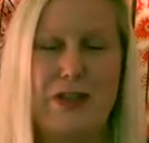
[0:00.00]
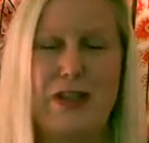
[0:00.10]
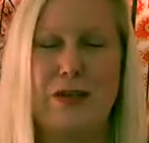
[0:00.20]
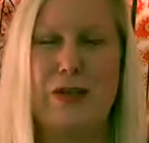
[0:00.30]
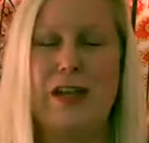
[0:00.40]

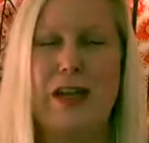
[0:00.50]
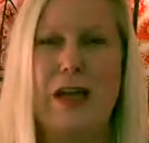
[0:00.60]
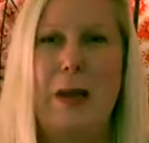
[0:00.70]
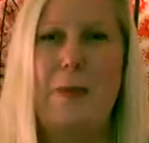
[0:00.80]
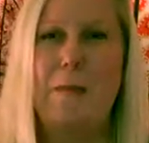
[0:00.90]
So
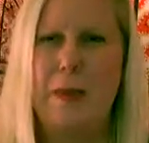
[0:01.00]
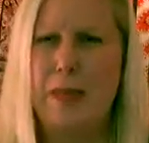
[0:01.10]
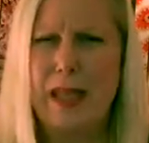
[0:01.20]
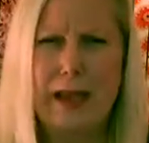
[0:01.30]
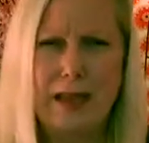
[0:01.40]

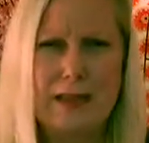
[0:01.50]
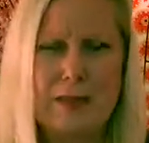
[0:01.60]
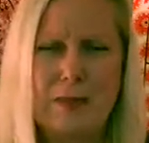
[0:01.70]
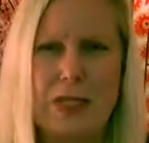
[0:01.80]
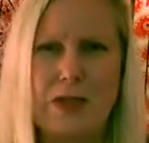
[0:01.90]
maybe that had
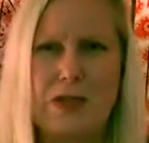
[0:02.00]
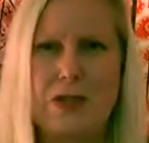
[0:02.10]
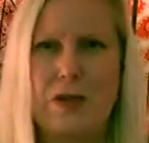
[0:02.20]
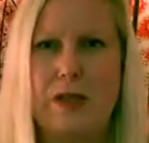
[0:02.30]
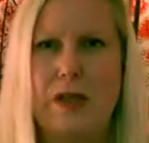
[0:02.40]
something to
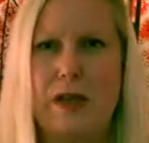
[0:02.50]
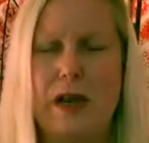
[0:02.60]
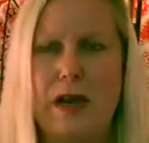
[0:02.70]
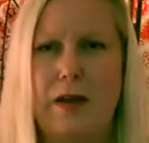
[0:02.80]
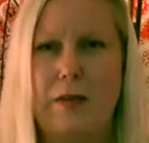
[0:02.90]
do with
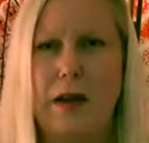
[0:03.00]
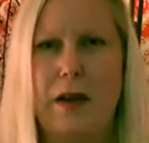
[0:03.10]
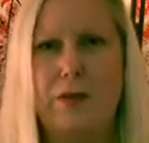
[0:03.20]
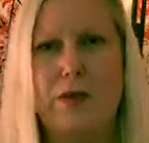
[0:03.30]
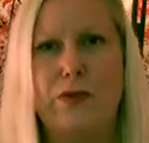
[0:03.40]
it.
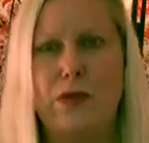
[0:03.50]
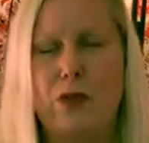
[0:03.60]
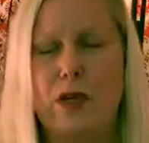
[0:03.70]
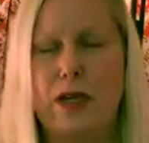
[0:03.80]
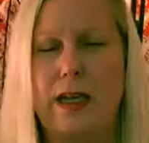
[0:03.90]
I moved to
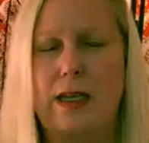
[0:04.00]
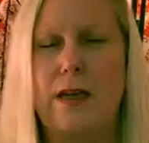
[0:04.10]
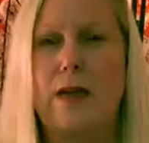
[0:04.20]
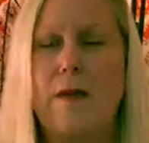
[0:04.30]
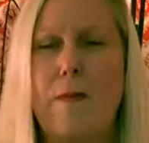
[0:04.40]
Oregon